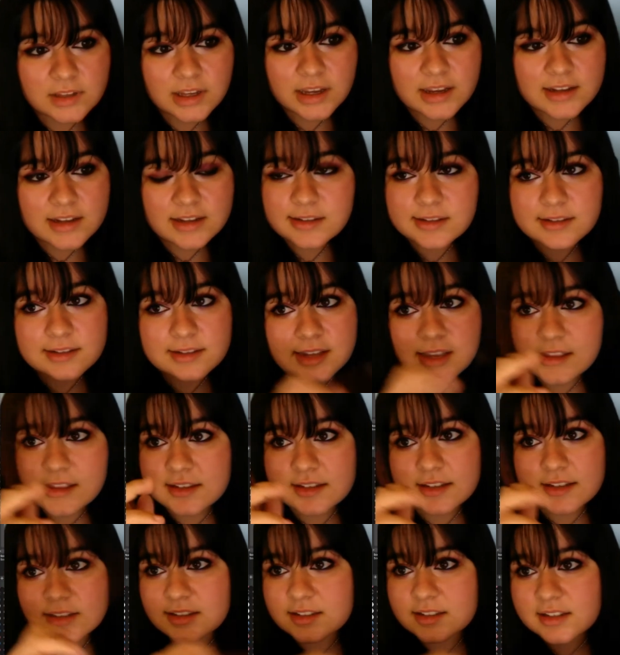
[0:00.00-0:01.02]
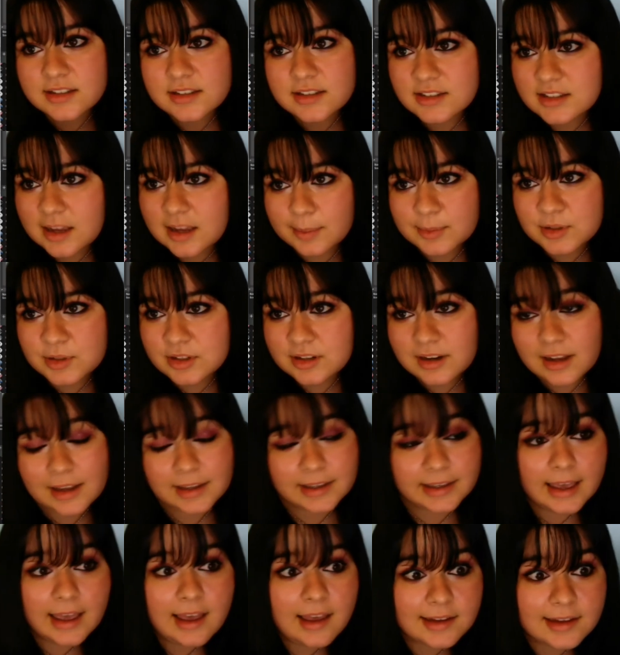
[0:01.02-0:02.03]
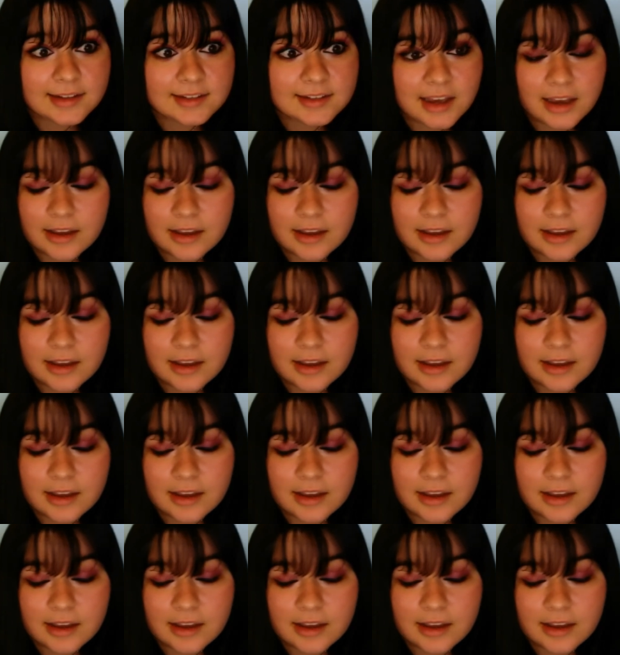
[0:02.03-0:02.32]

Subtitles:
since its conception, I guess.